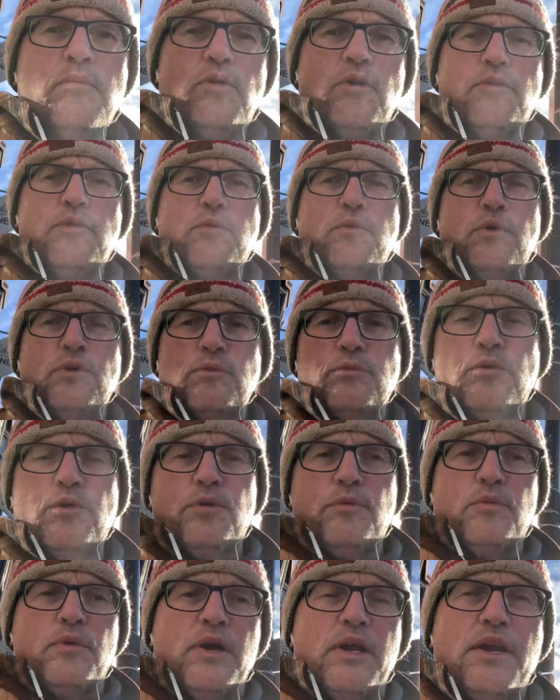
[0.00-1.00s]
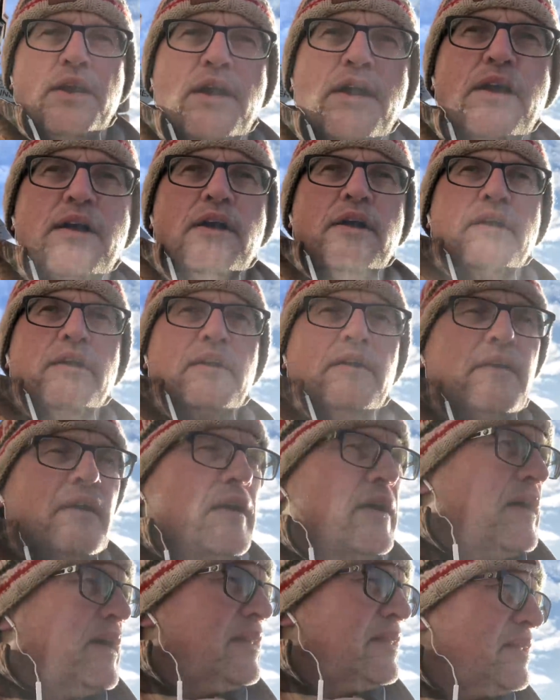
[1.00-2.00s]
more than World War One,
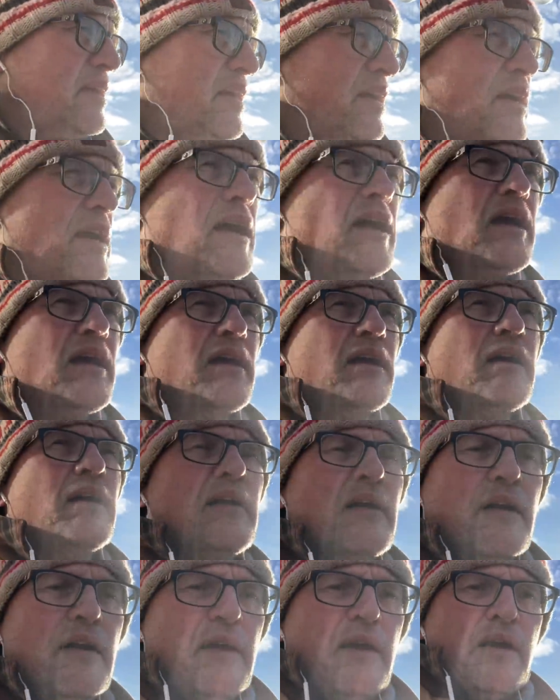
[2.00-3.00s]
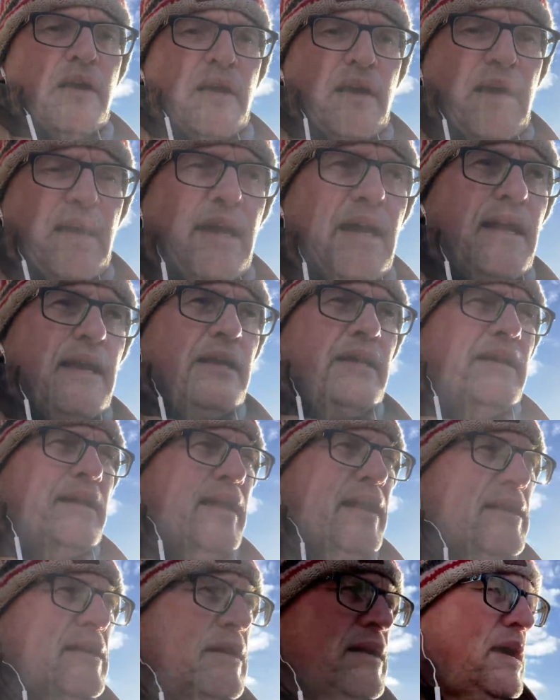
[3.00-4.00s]
I, I think. And it ended